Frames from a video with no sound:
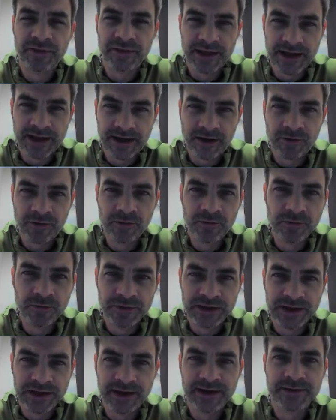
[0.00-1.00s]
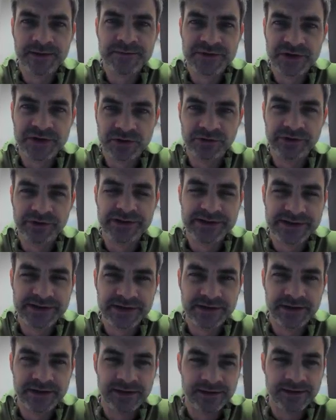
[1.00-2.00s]
how the items are
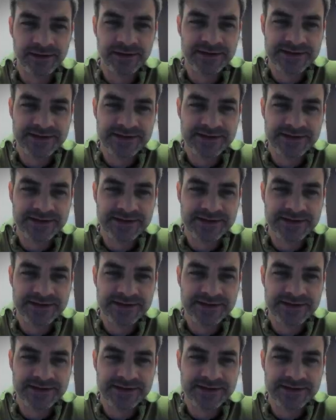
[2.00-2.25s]
listed in the